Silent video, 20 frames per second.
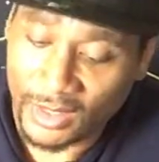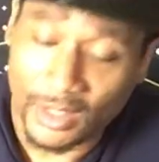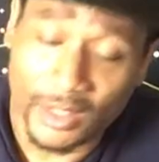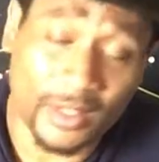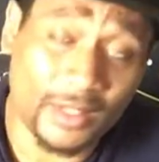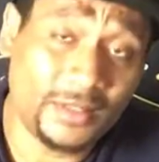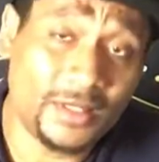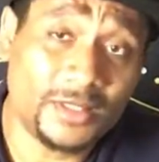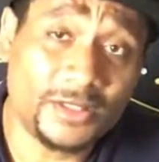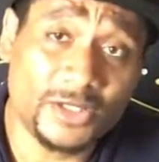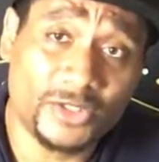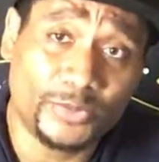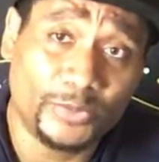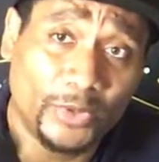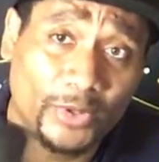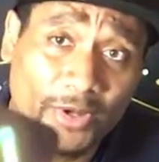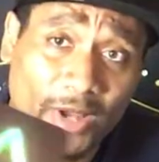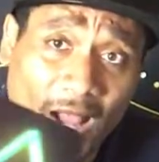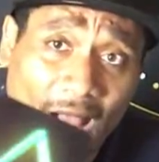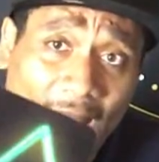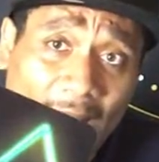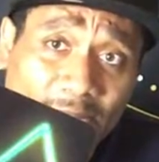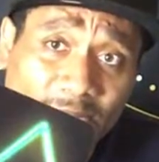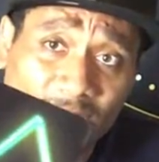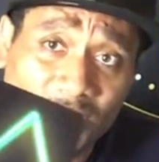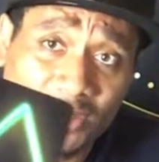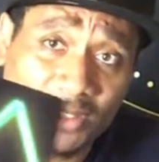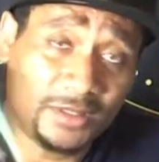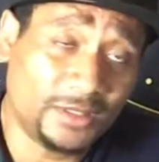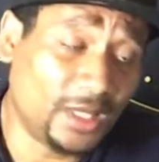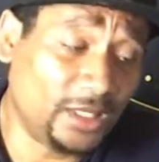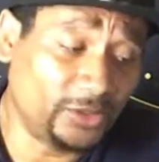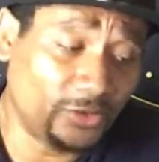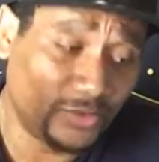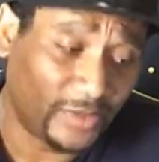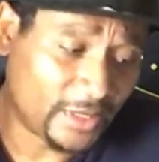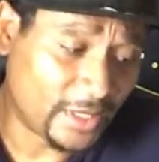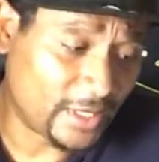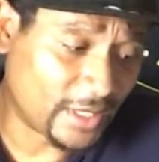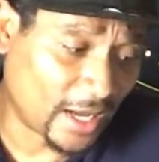And it says explore your options. It's telling you
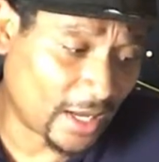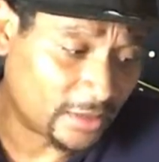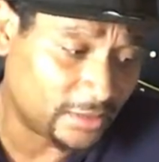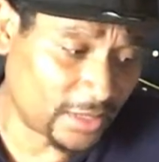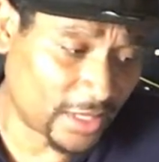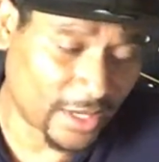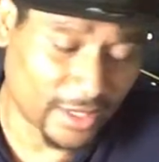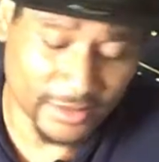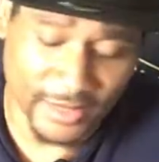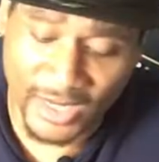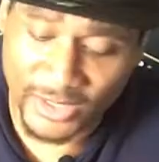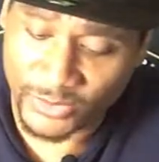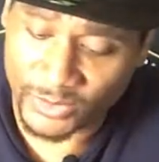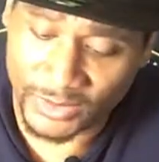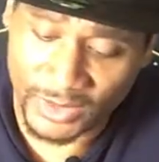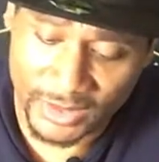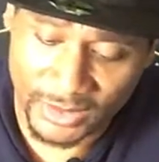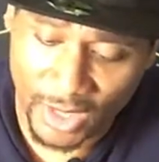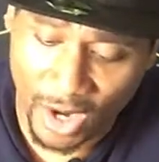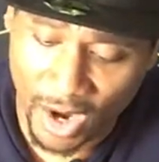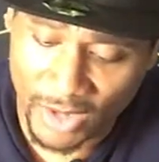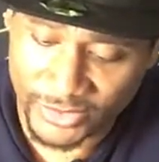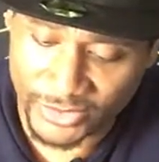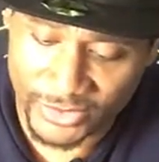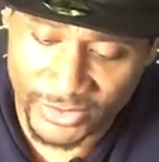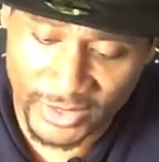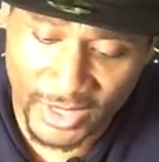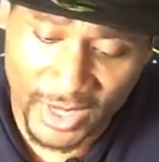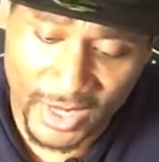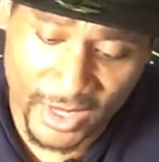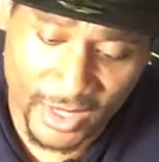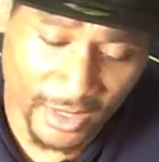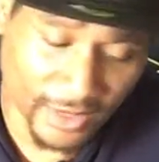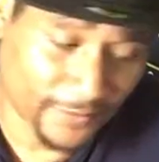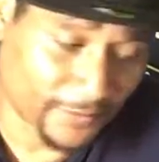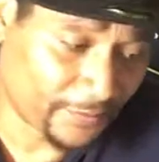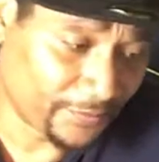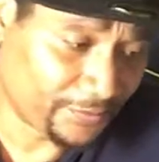to get out there. That's what these cards are saying.